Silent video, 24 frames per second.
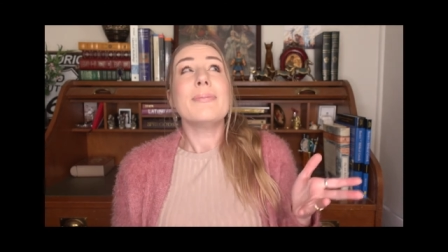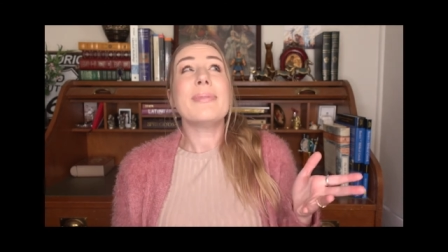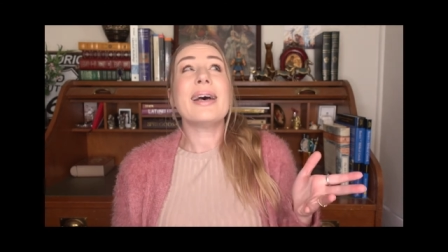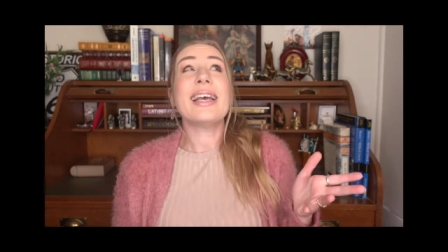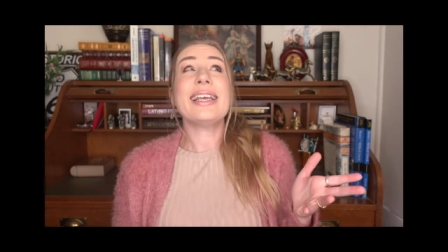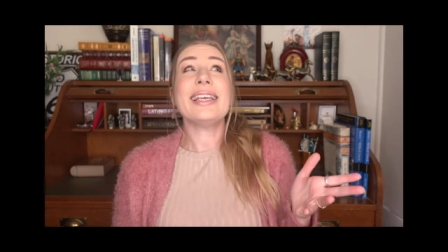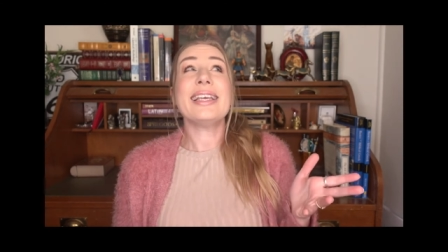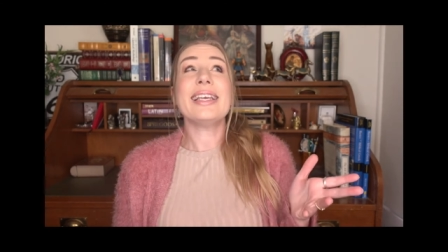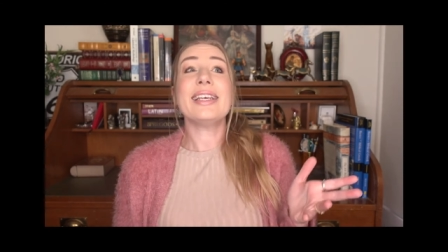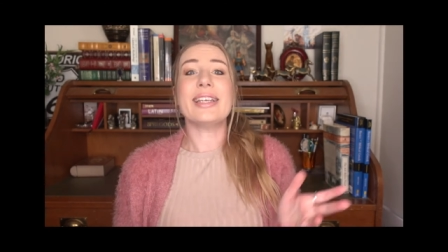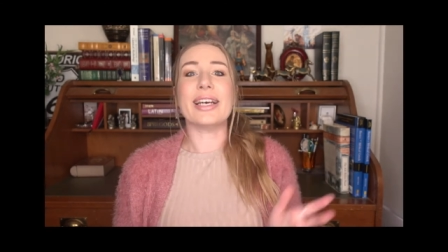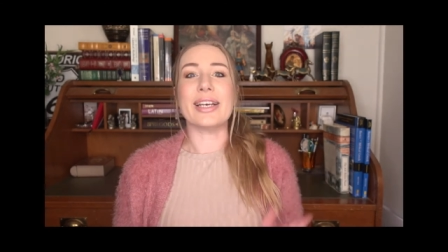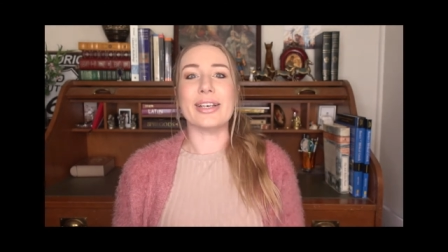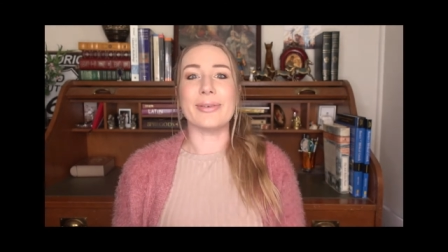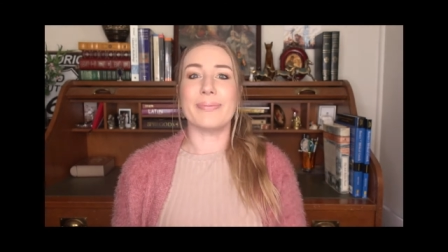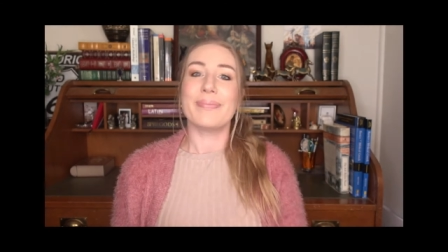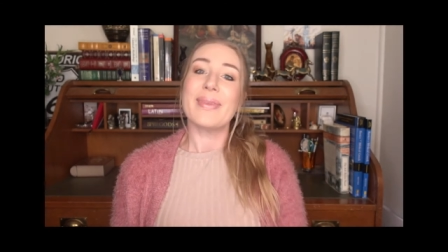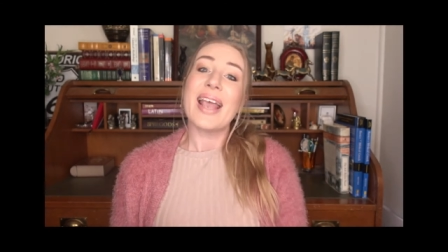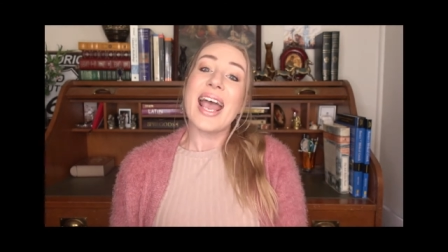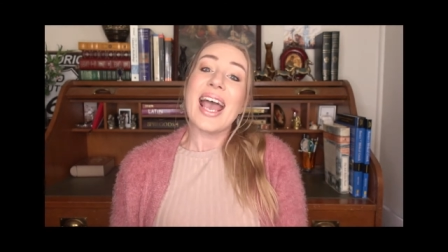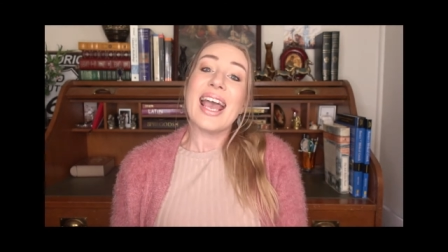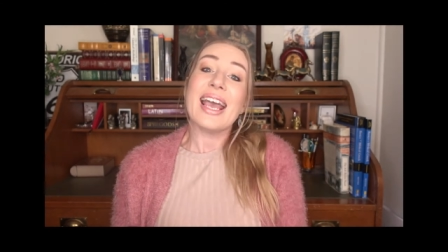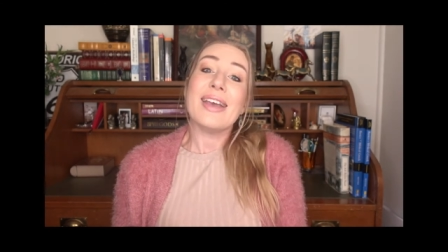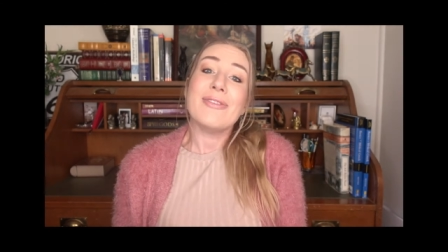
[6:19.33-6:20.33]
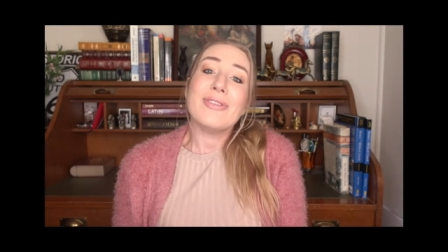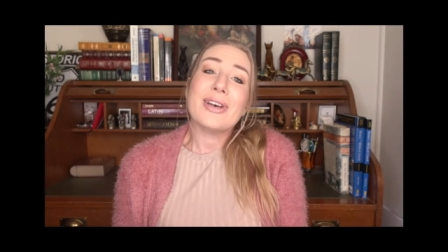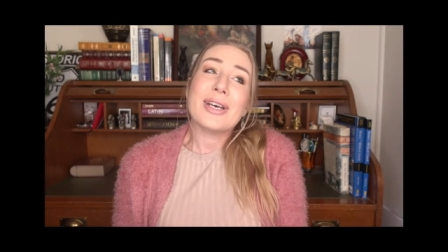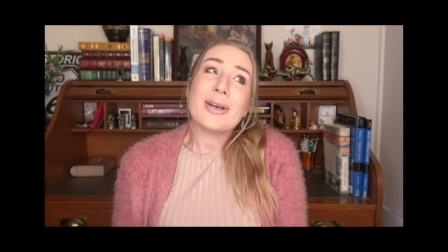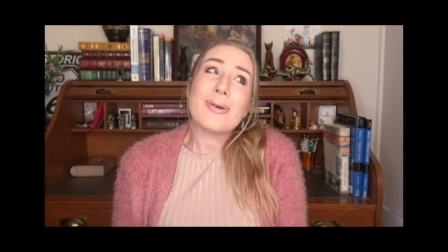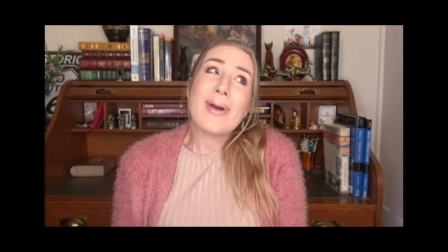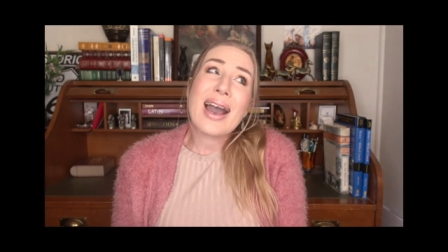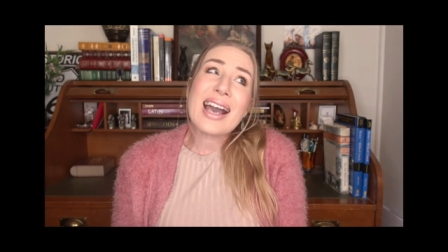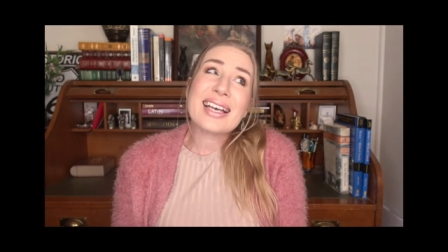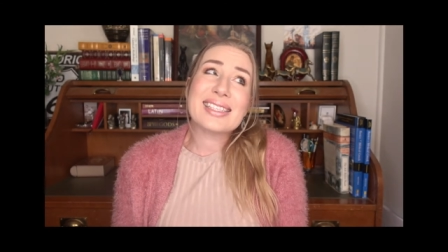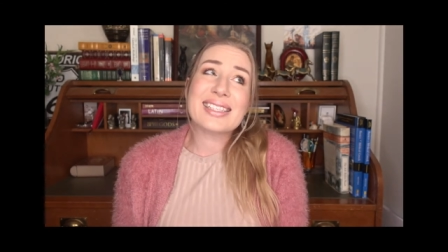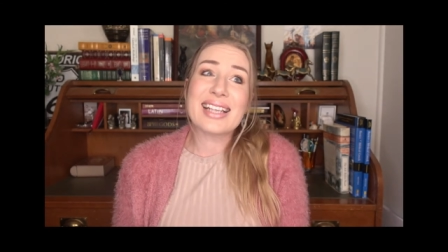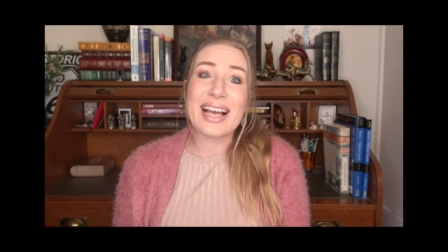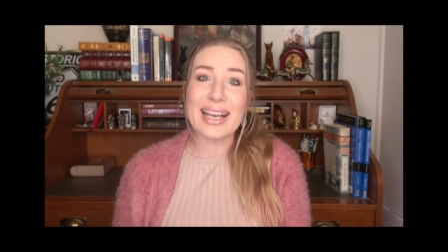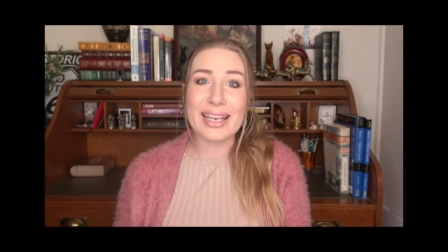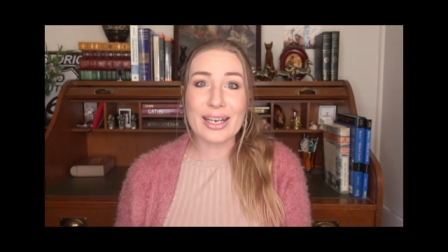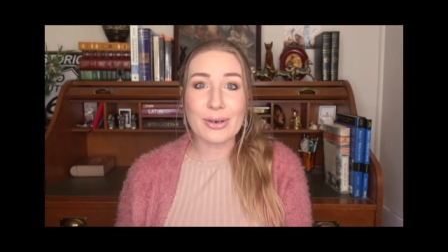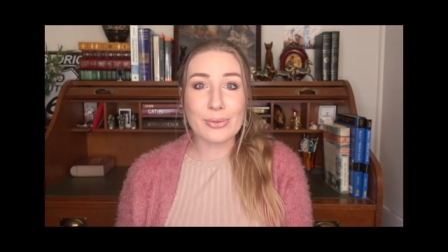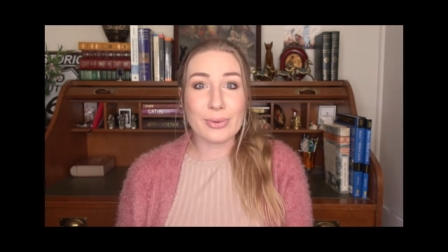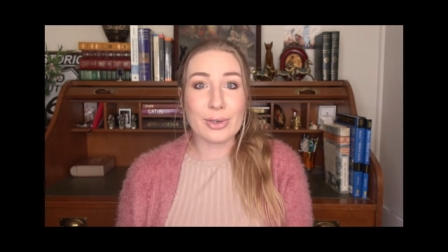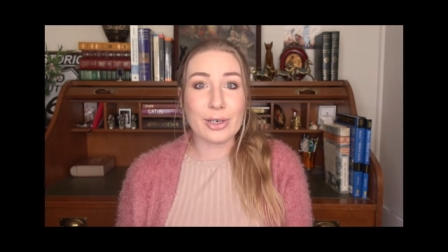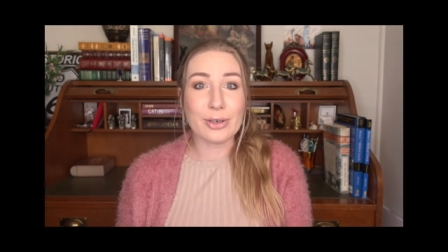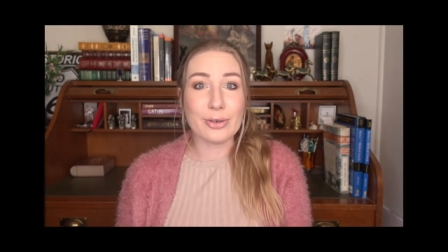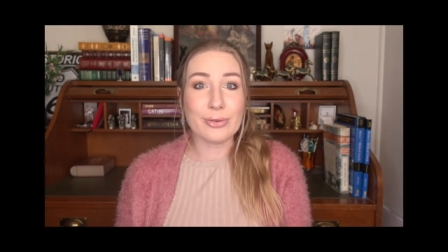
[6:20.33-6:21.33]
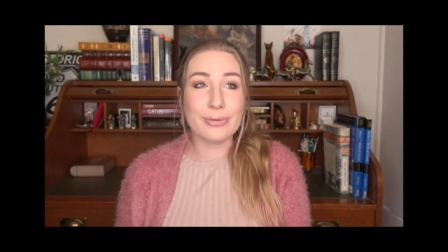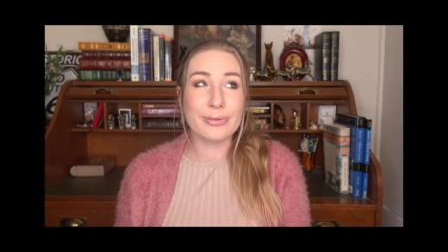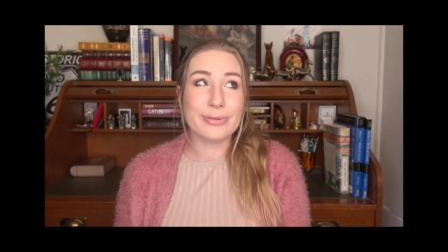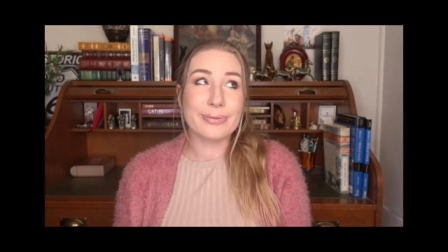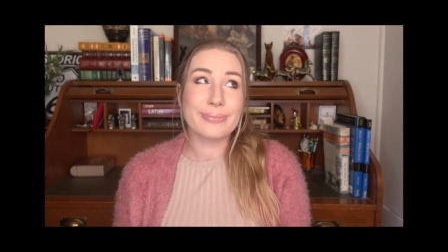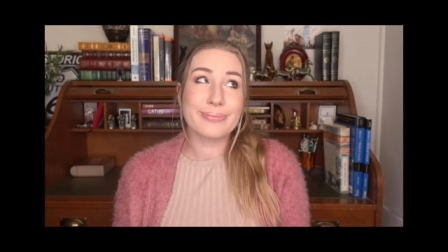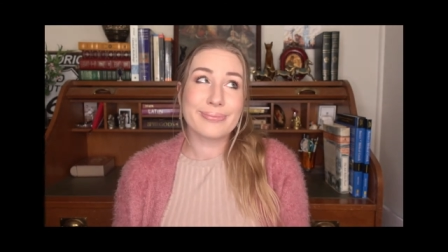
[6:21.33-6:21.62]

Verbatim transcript: But you know, if it quacks like a wolf.